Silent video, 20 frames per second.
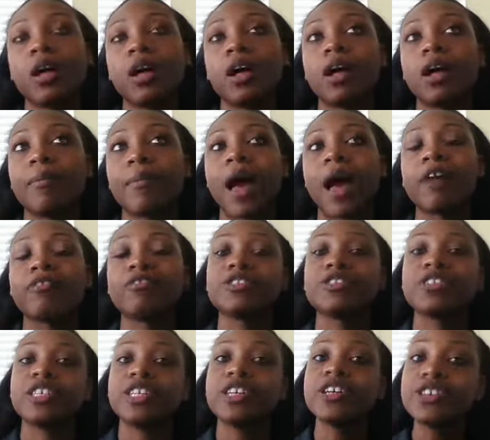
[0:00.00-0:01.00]
Um,
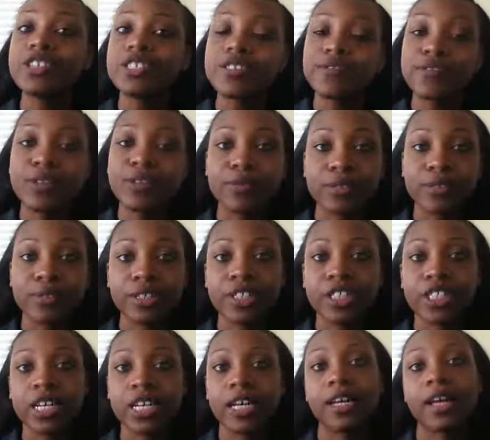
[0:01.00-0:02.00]
after years of soul
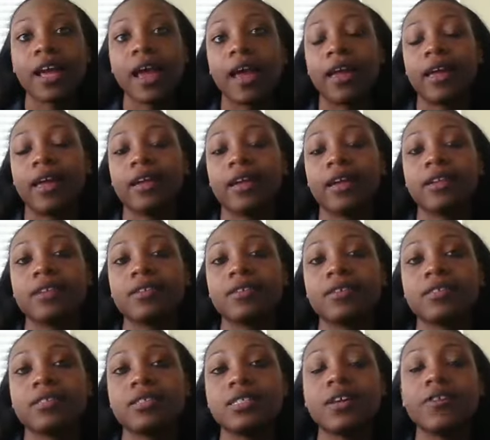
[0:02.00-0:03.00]
searching and
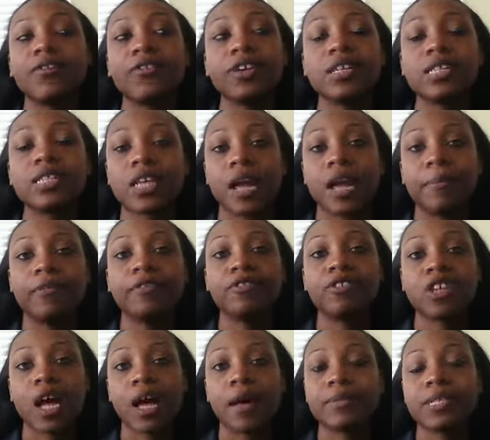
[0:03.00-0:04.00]
different type of
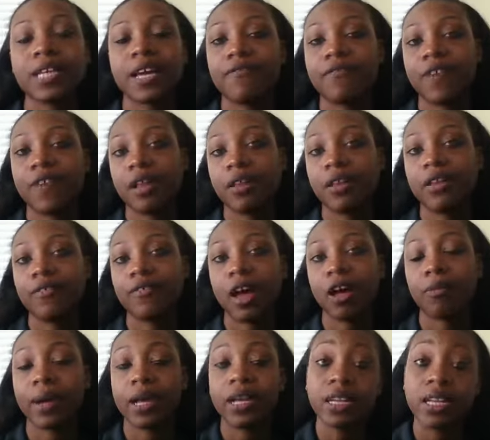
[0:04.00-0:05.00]
jobs, I finally
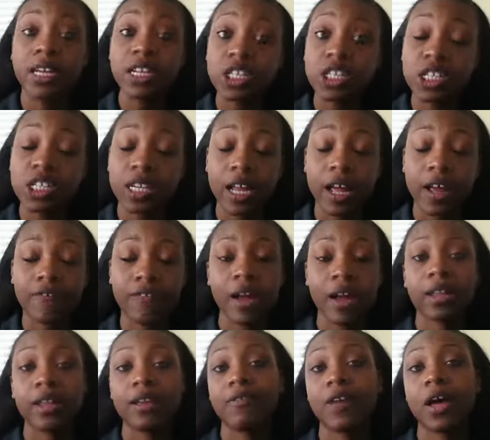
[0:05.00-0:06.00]
found my niche and I
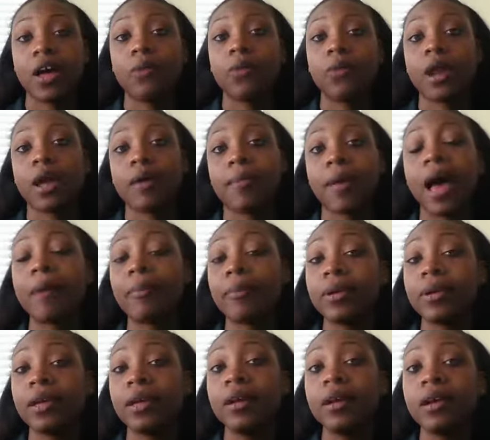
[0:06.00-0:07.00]
finally found what I'm
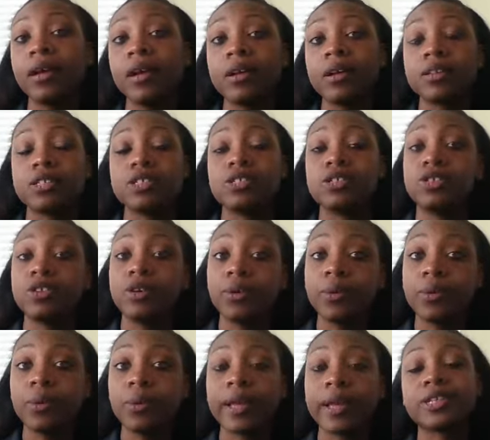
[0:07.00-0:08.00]
happy to
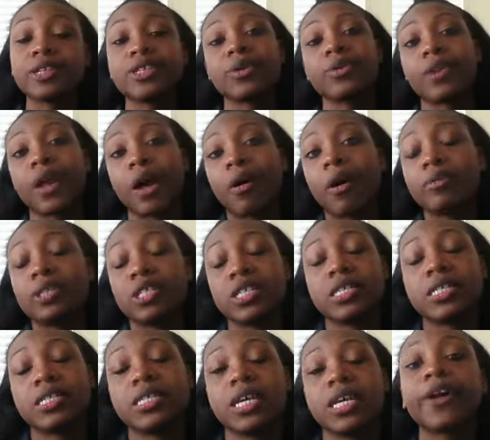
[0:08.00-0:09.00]
do. And so now I'm
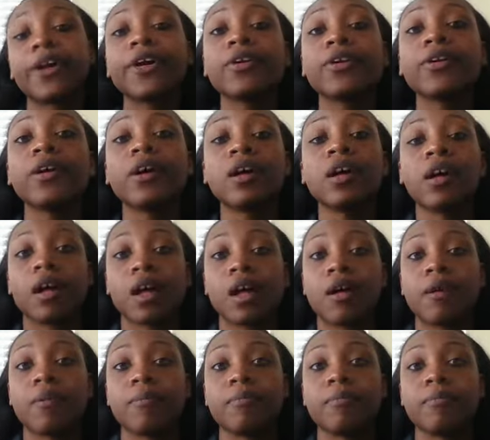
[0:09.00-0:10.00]
just here
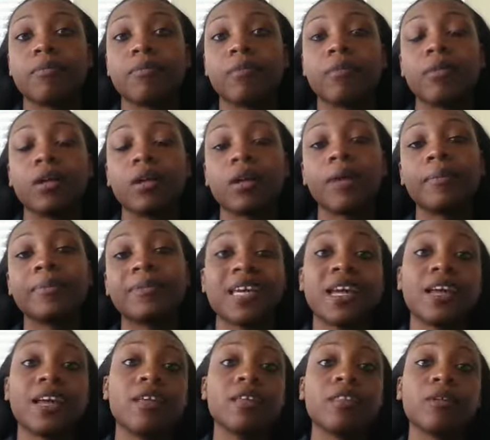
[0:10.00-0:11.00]
um,
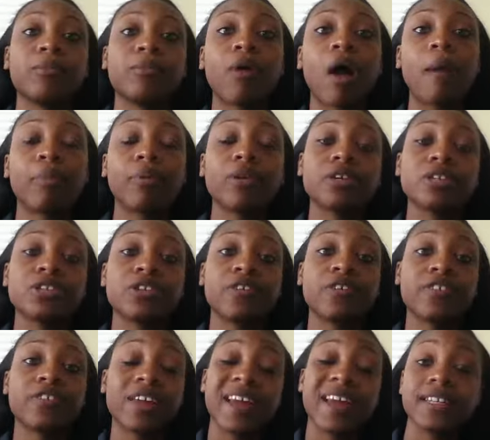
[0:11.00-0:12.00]
obtaining the proper
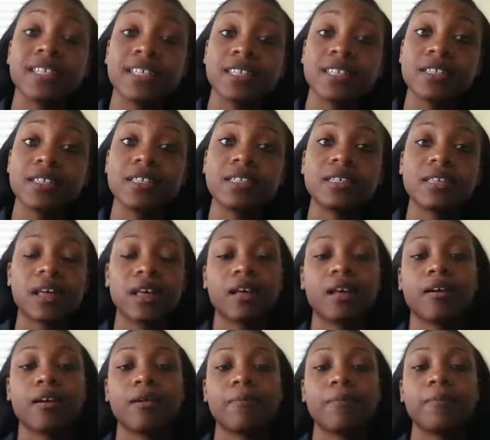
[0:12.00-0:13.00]
certifications
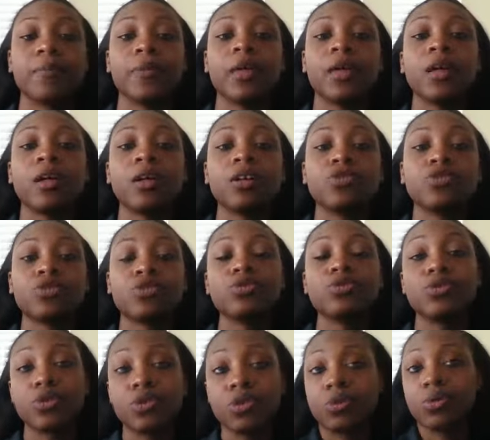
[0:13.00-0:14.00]
um, to
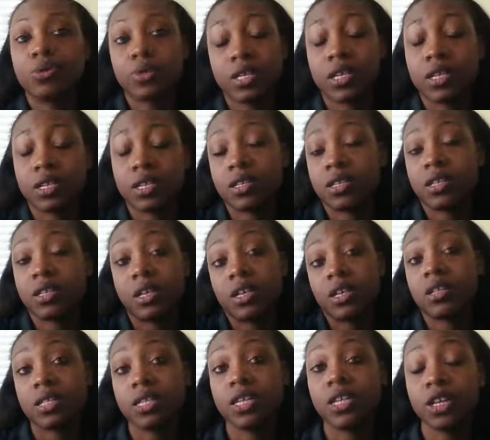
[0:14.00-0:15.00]
do to, to
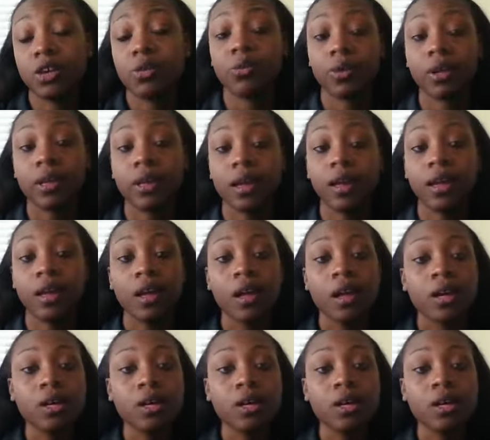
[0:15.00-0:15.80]
continue really.